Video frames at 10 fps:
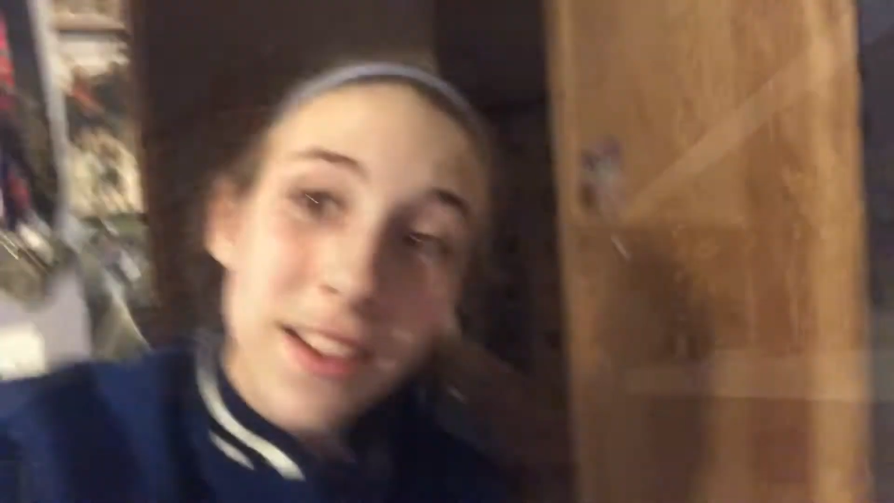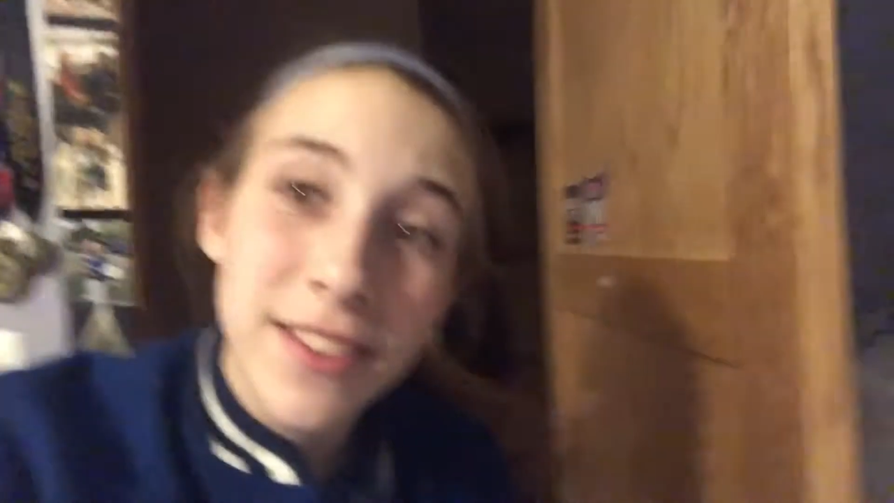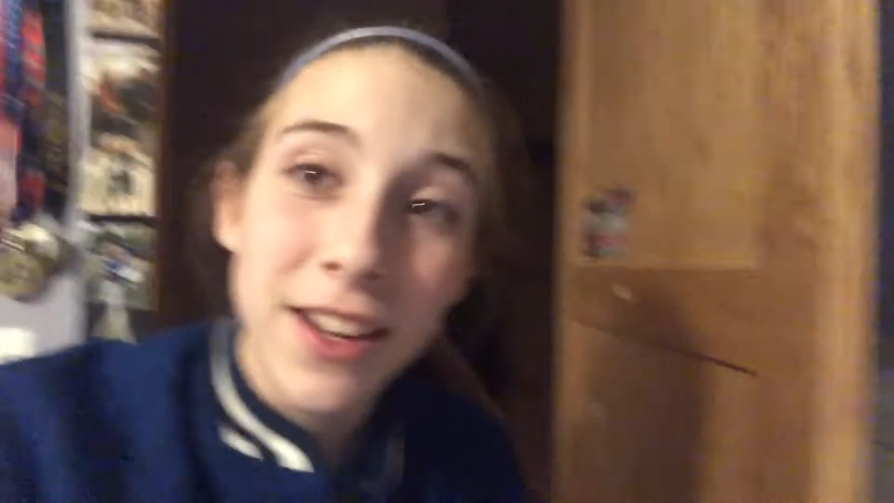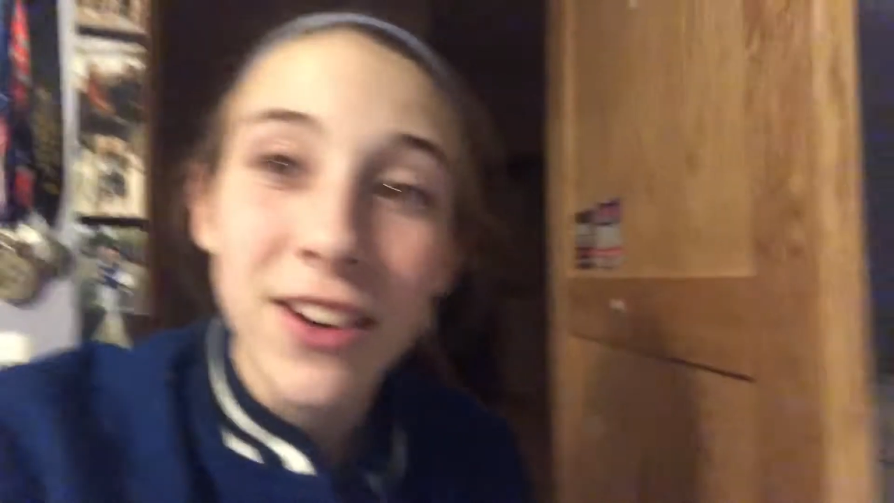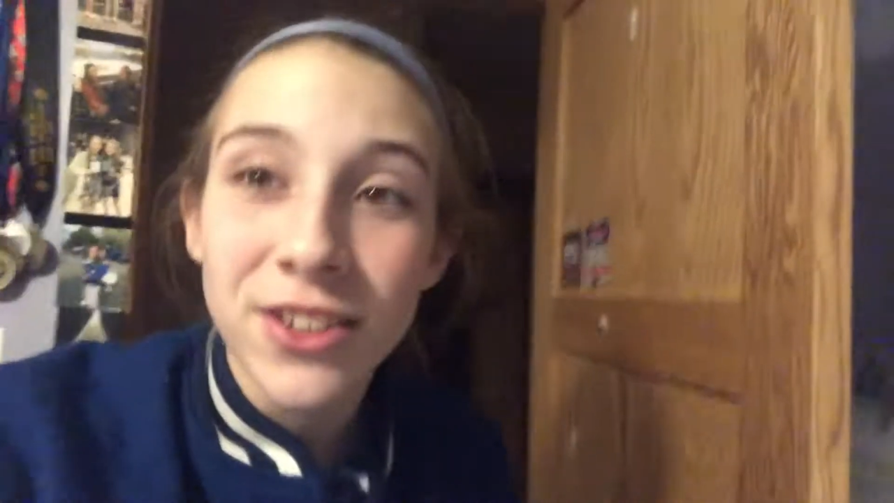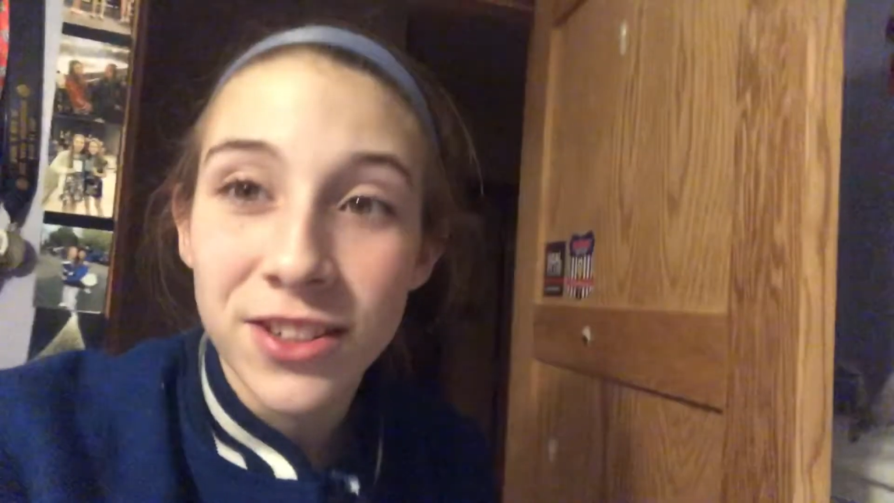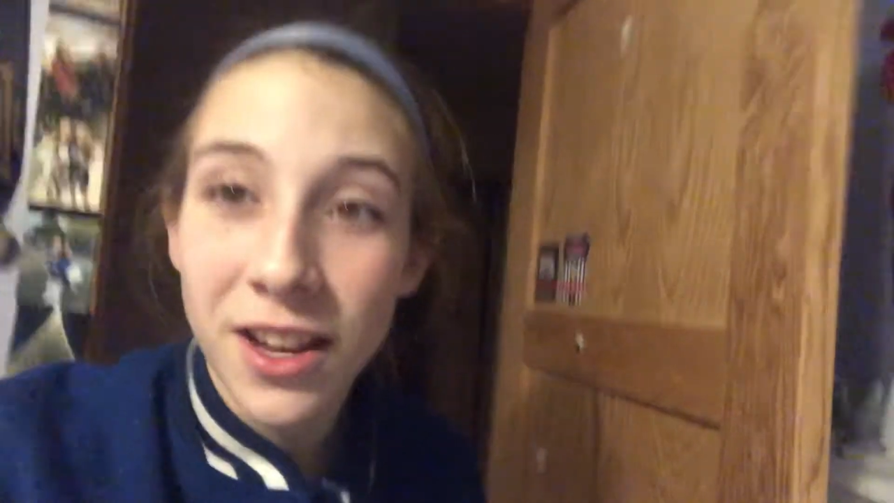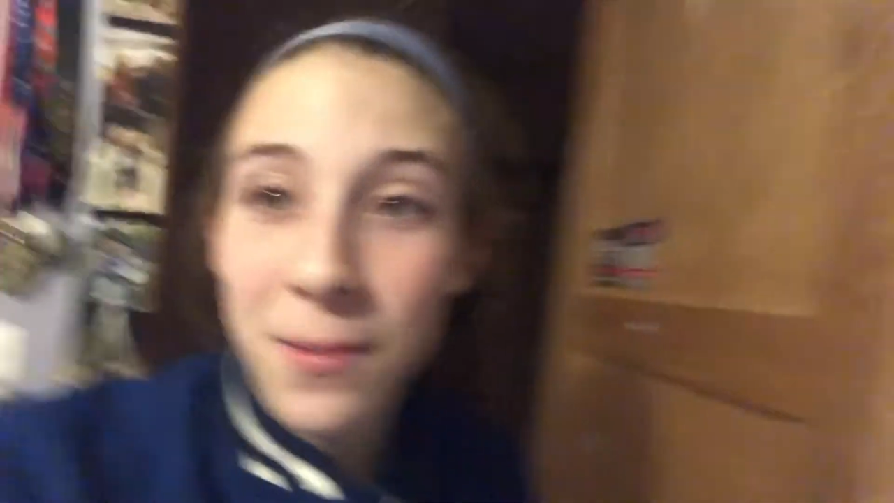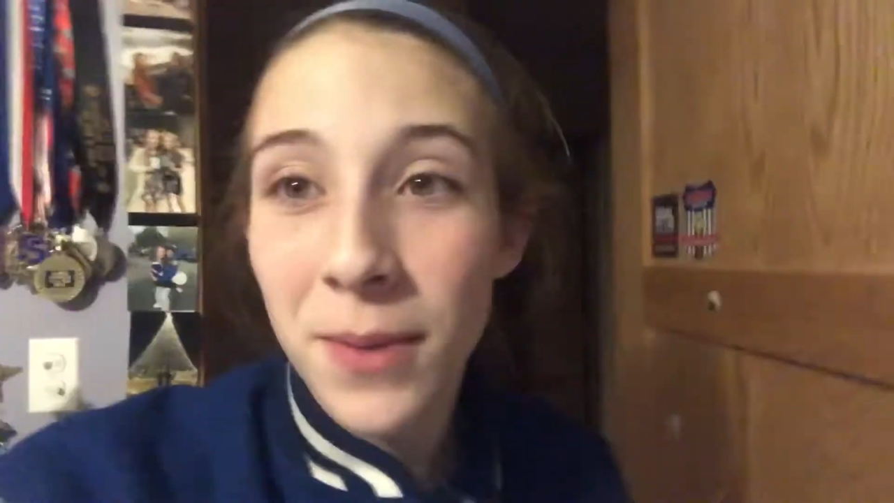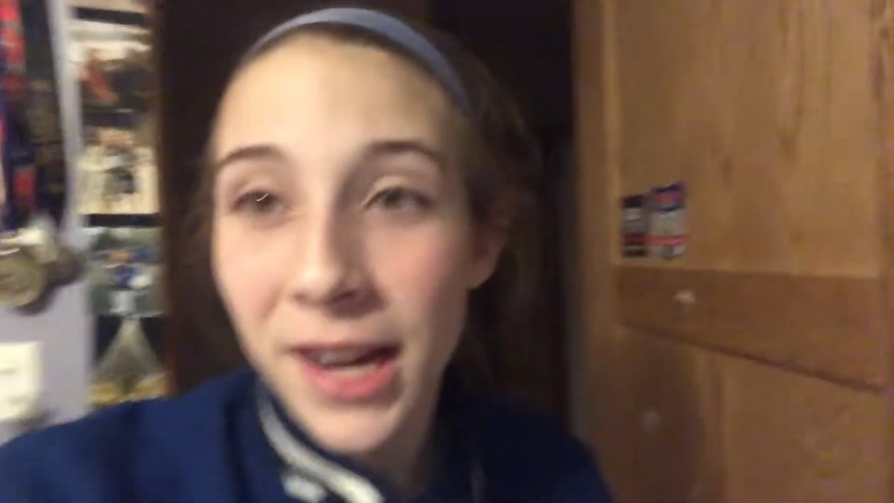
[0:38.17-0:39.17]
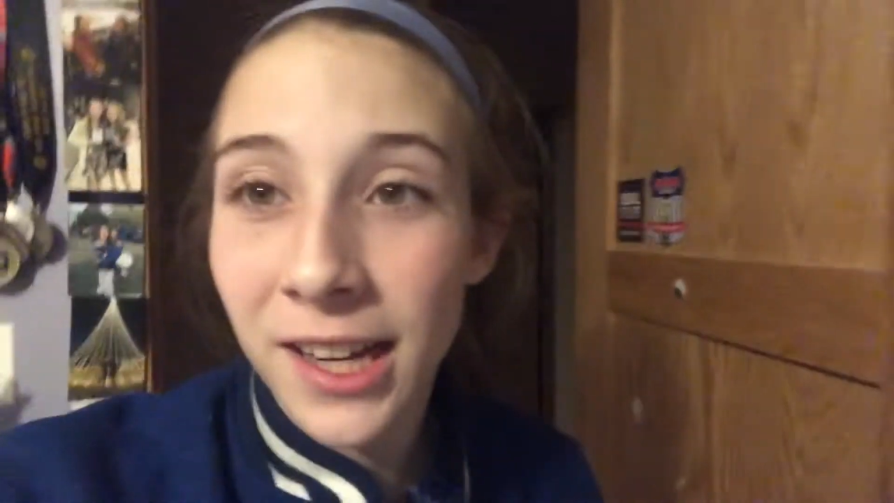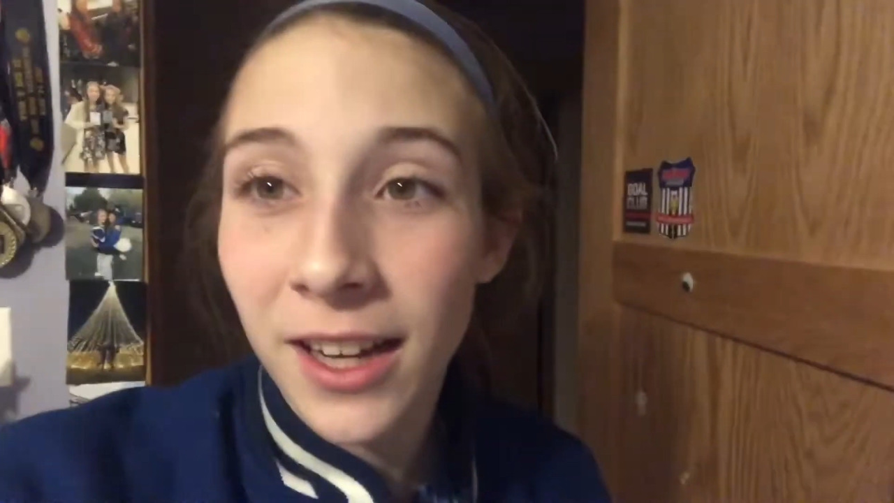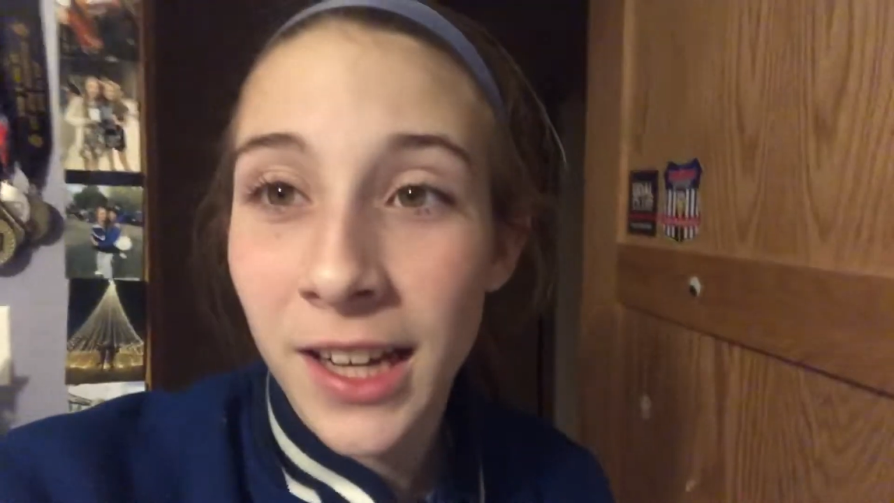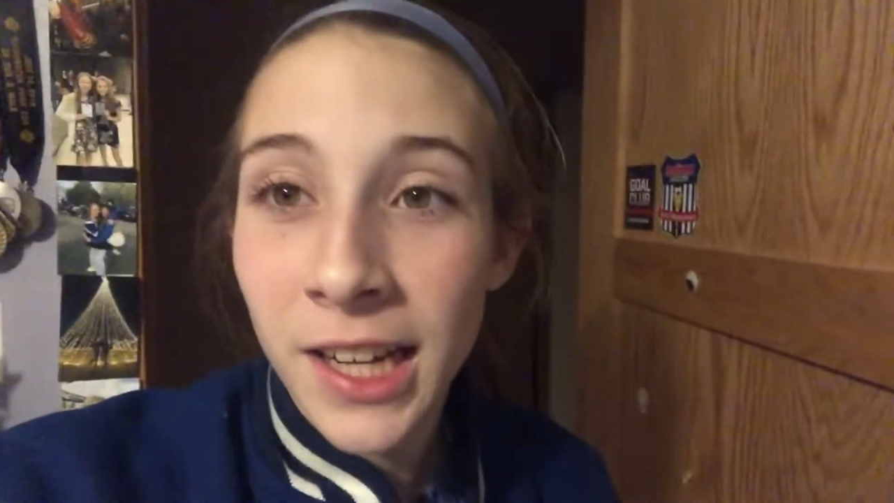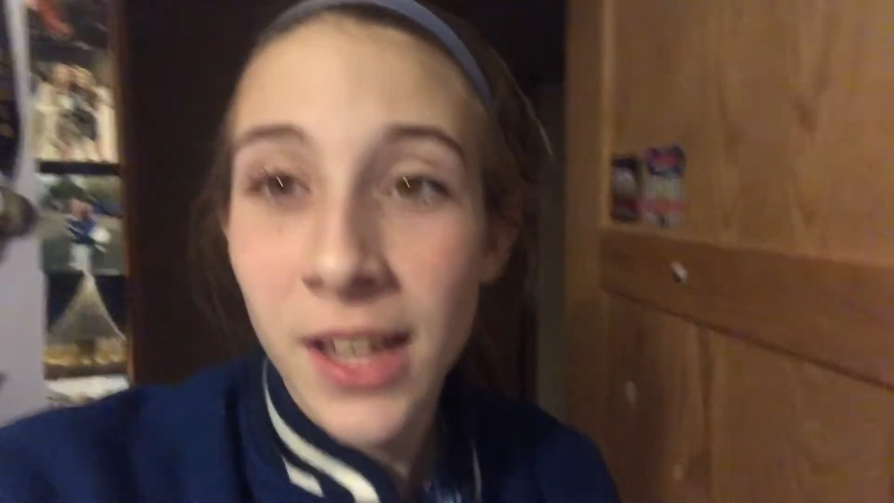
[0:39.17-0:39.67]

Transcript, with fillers: So I just got back